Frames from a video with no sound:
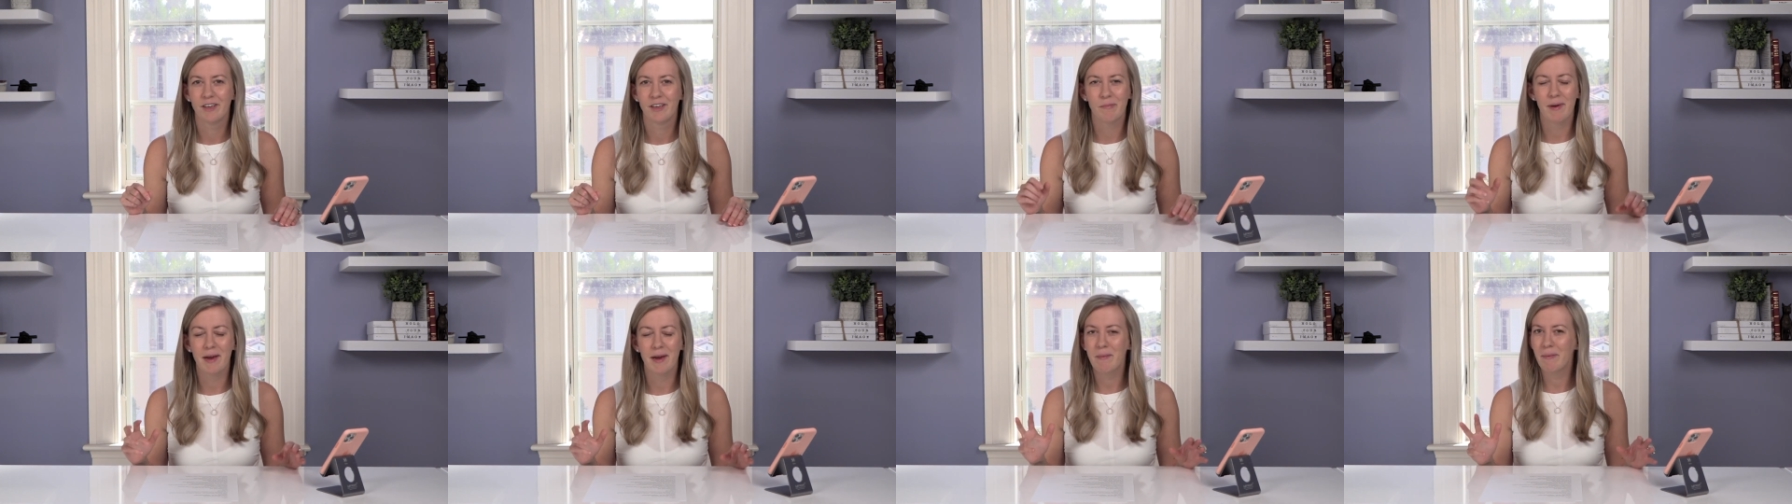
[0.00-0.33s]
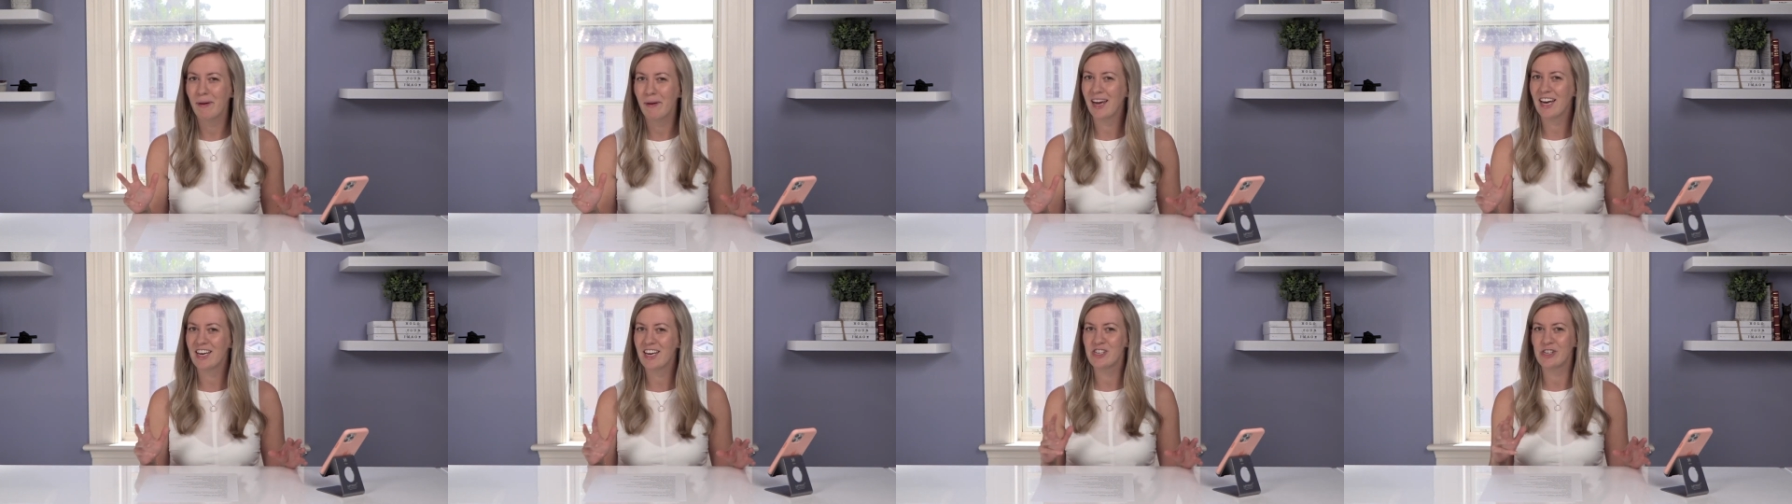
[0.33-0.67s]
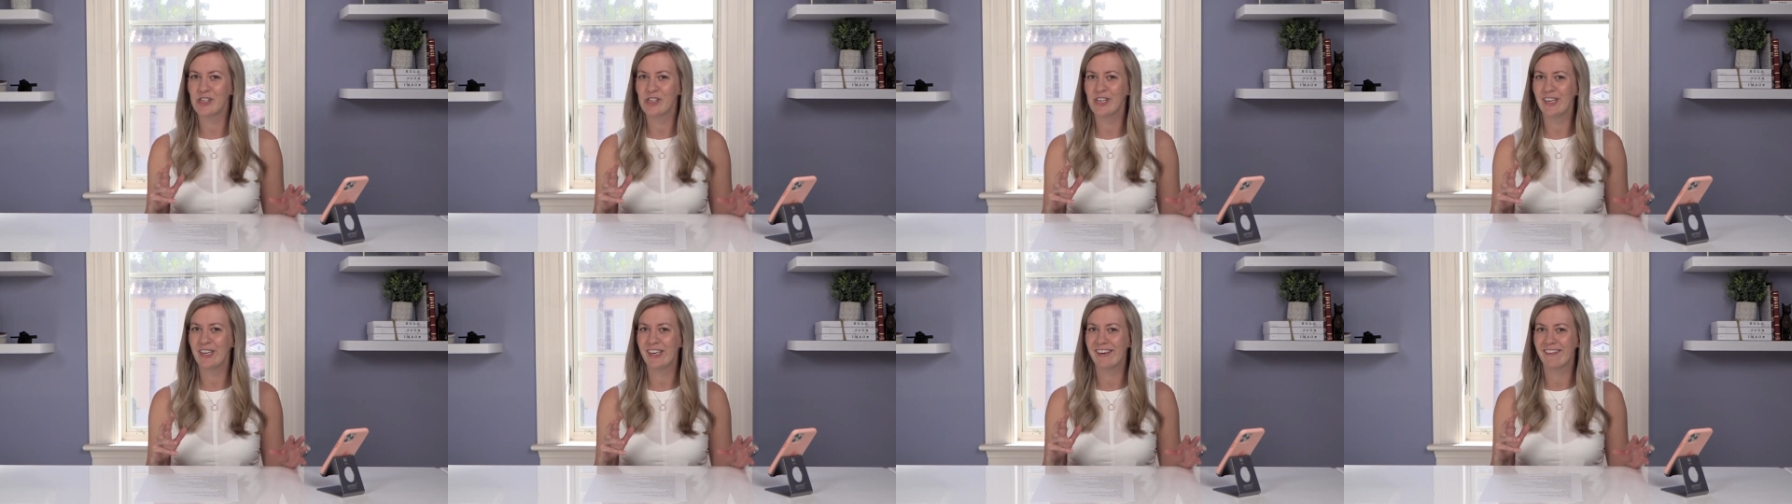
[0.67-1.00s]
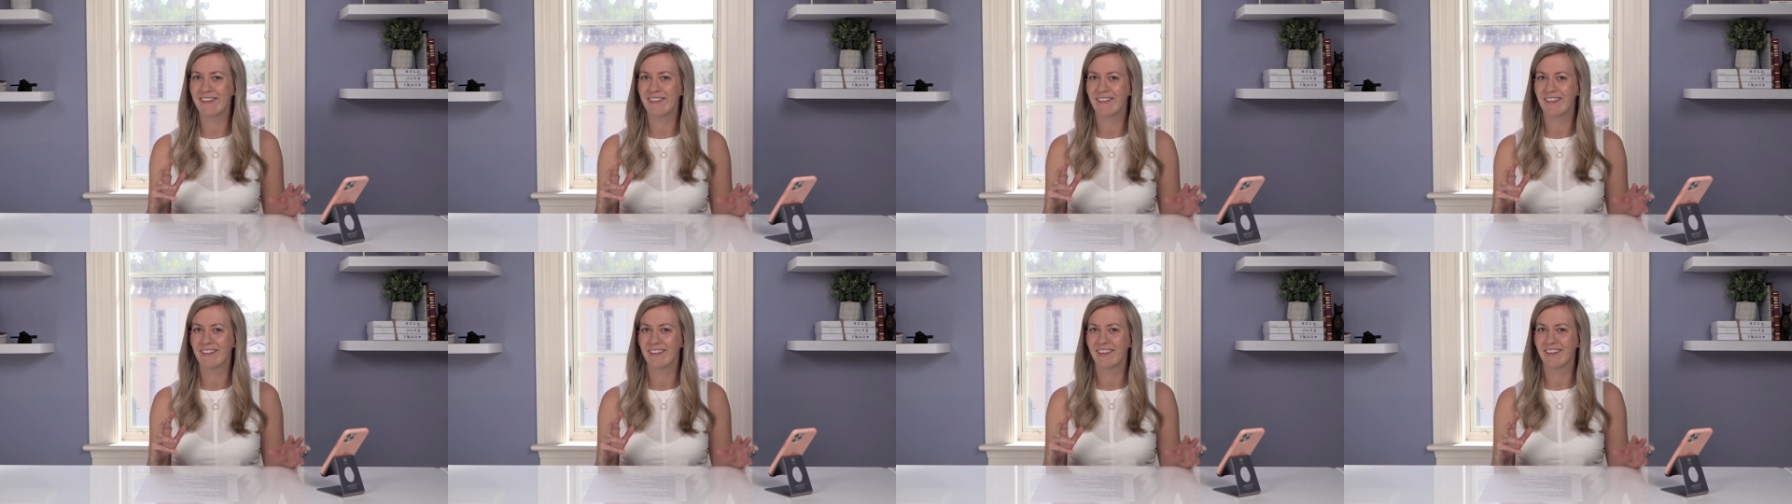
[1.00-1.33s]
maybe I should
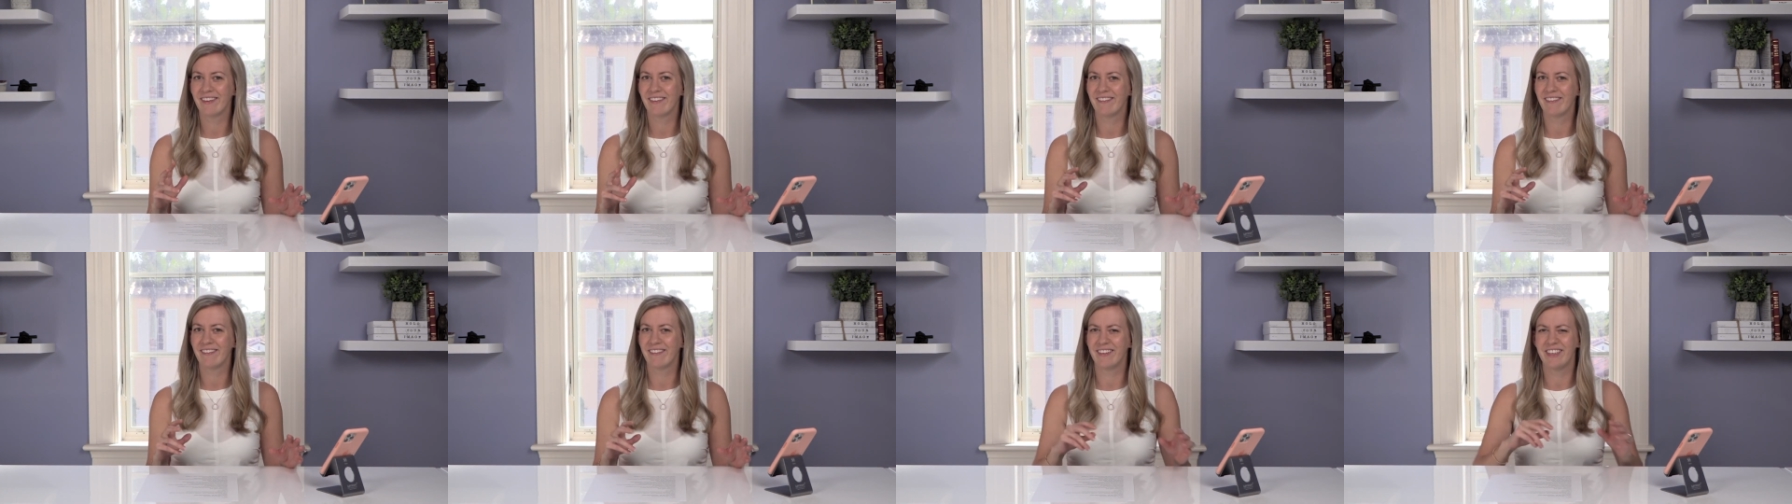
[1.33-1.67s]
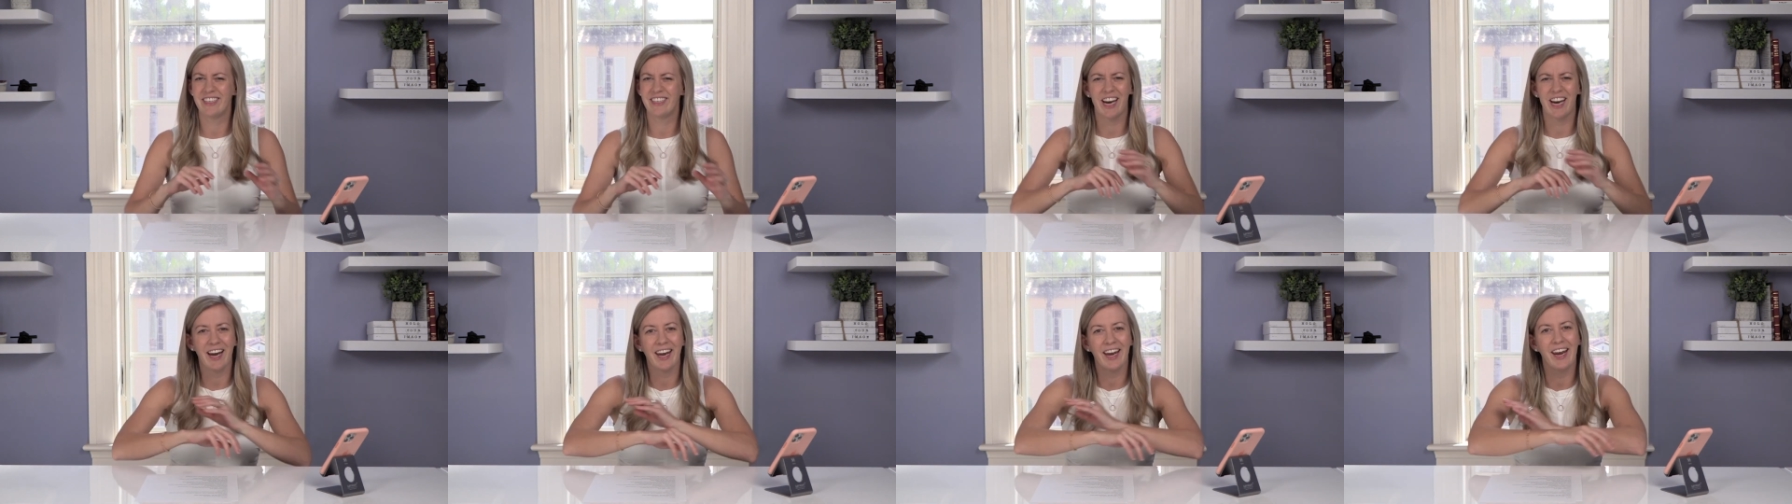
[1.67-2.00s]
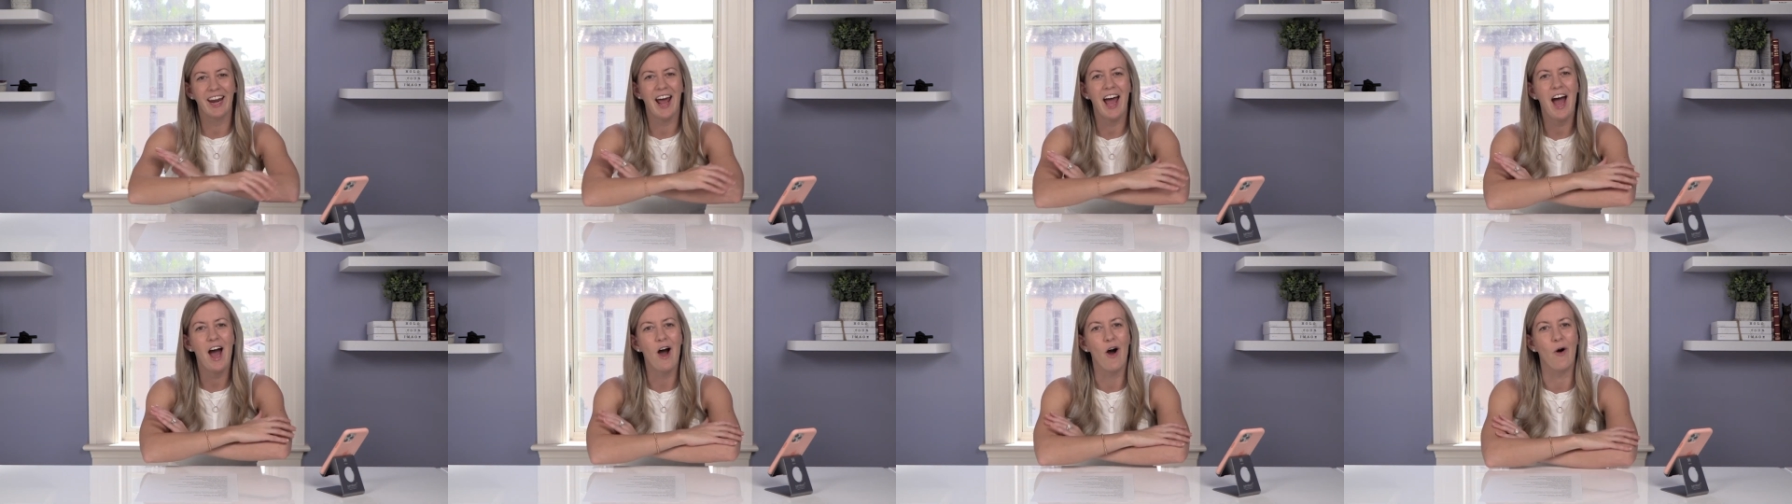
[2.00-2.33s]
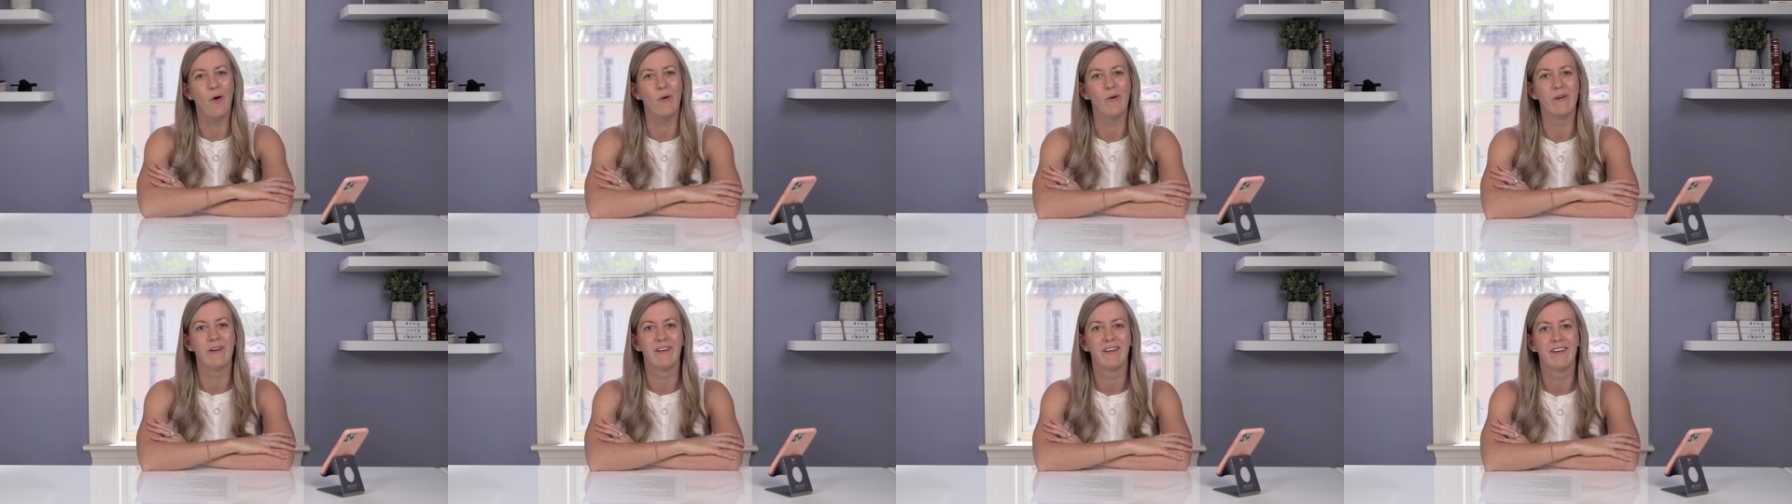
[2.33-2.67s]
check it
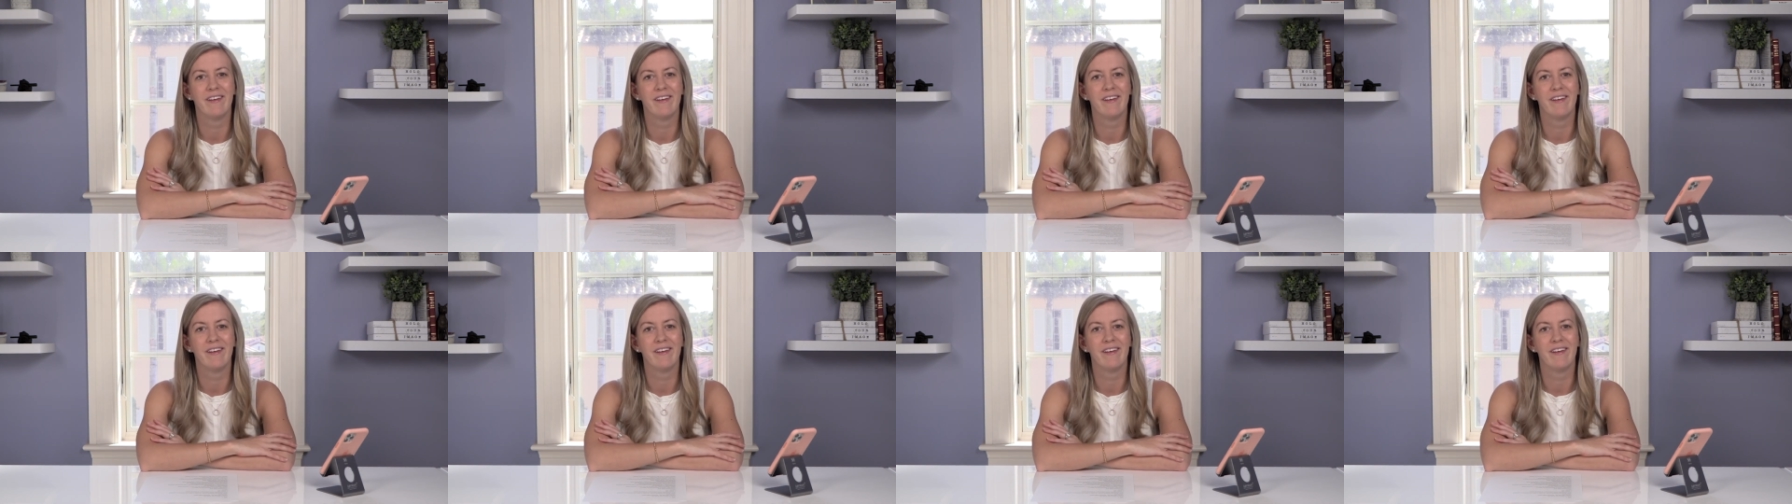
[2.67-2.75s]
out.